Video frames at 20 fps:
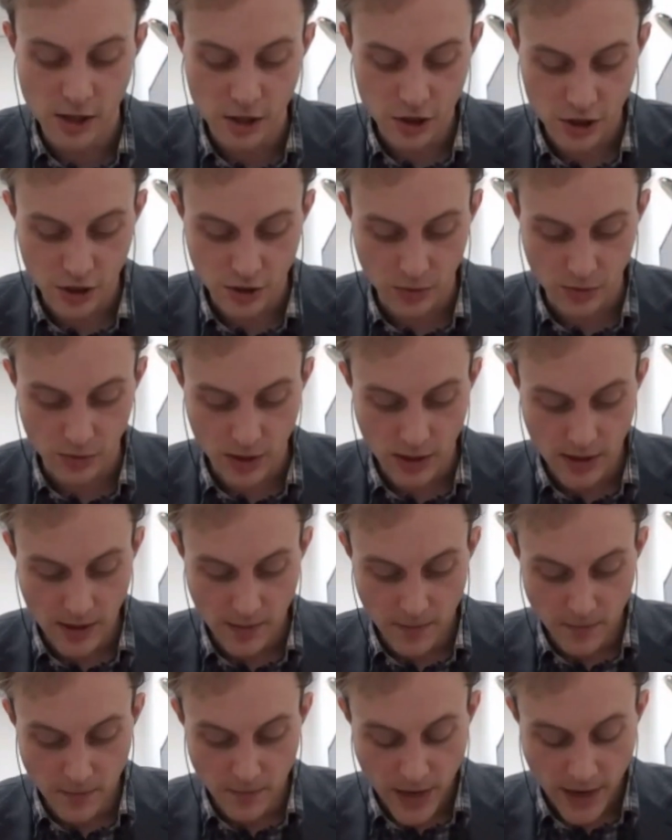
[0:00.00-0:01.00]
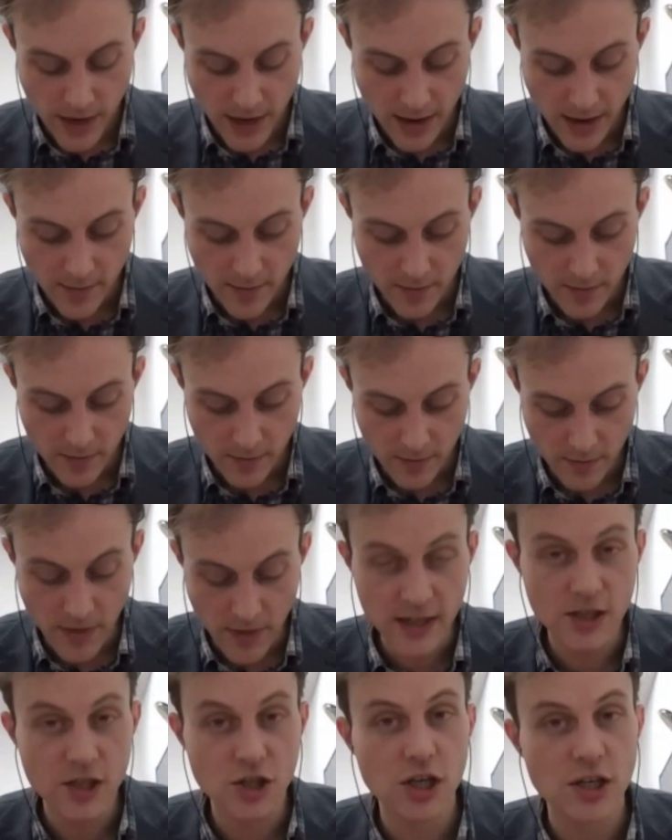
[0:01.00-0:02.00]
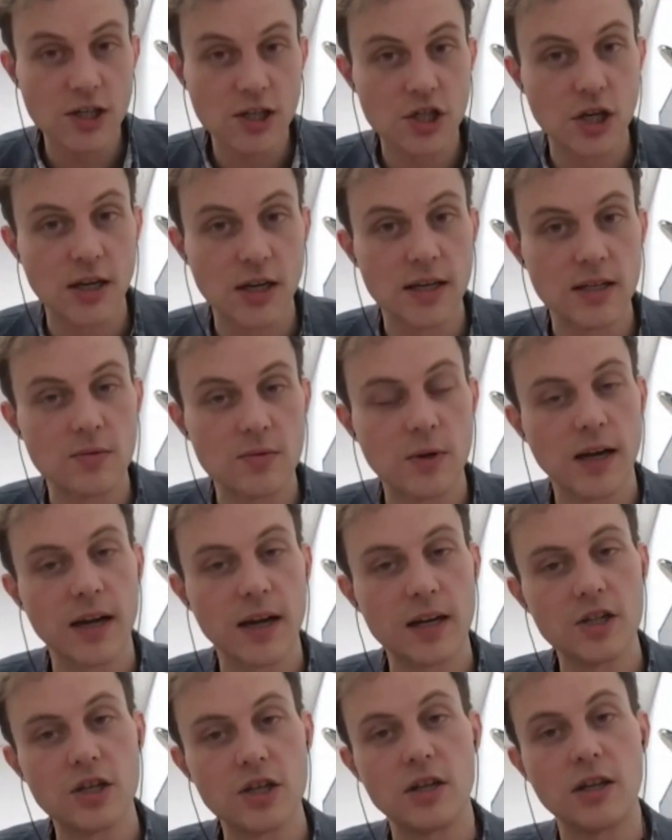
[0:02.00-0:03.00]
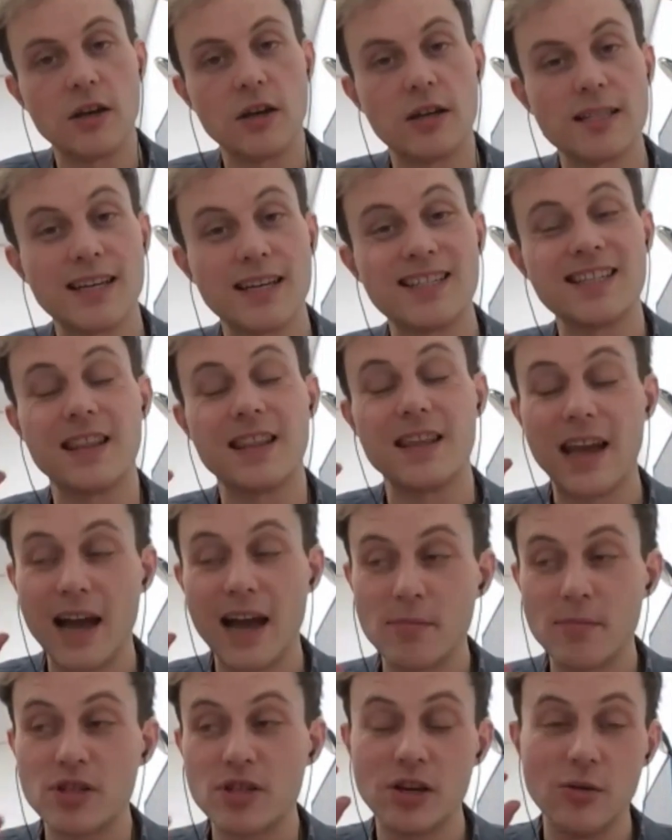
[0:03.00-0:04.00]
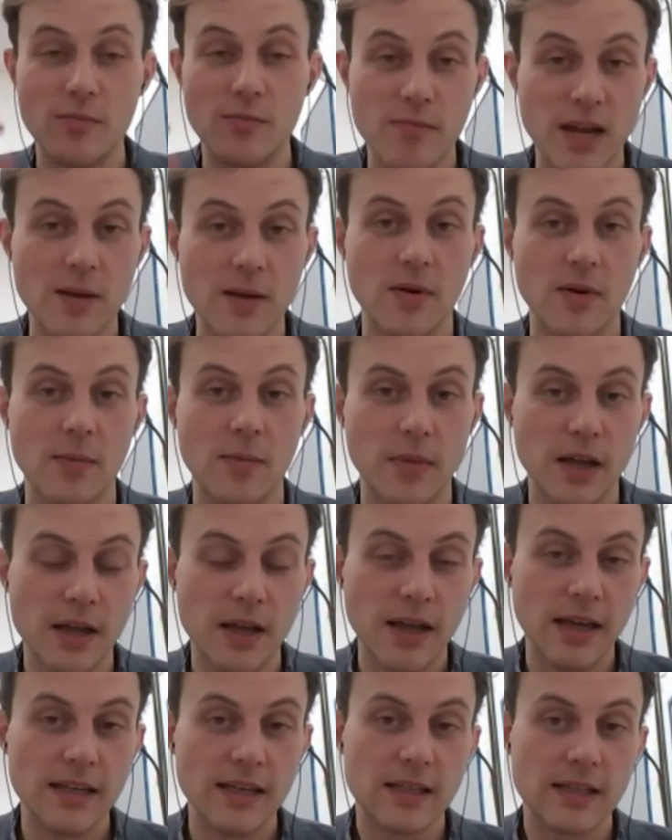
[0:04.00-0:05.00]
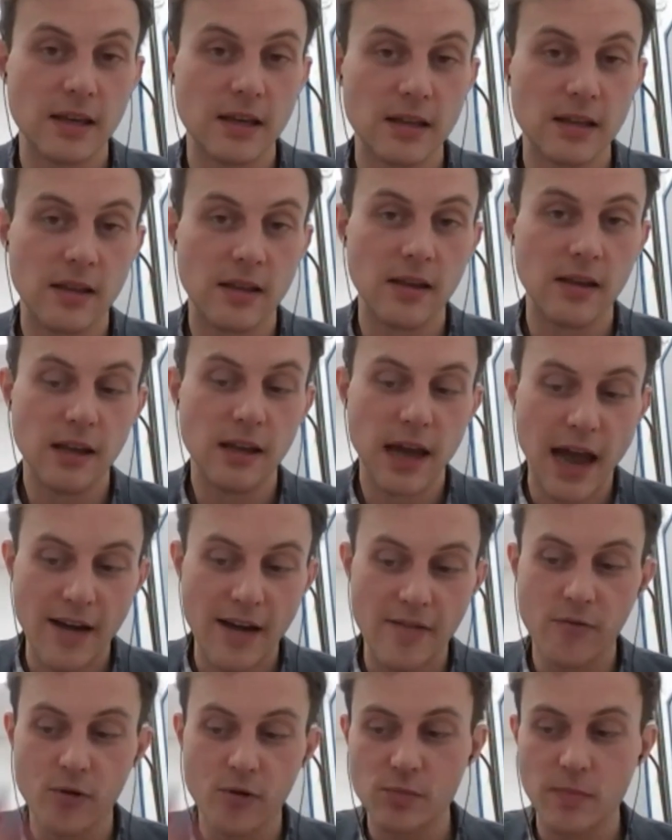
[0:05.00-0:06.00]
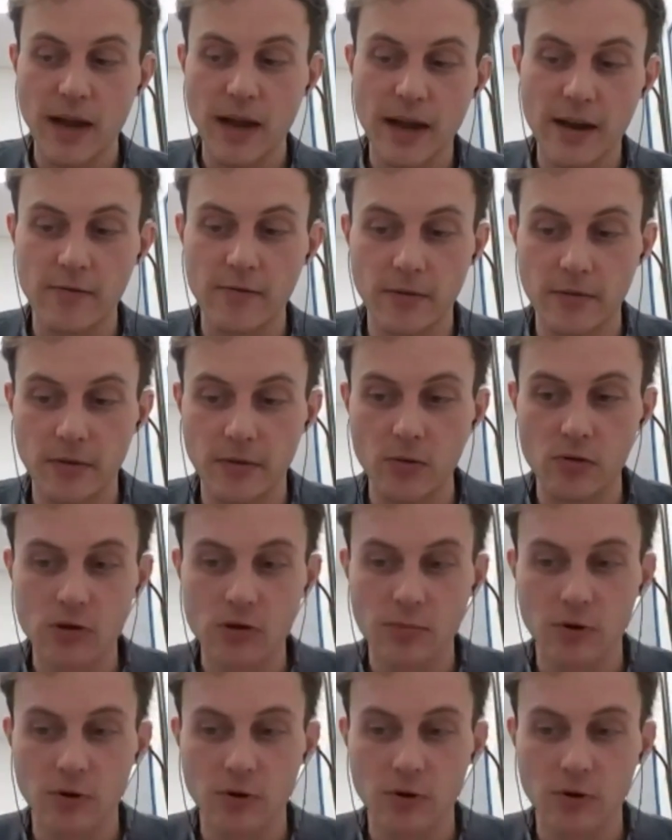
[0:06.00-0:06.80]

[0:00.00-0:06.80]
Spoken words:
So my suggestion is we kind of turn that on its head and say the absolute minimum is that the average payout for funeral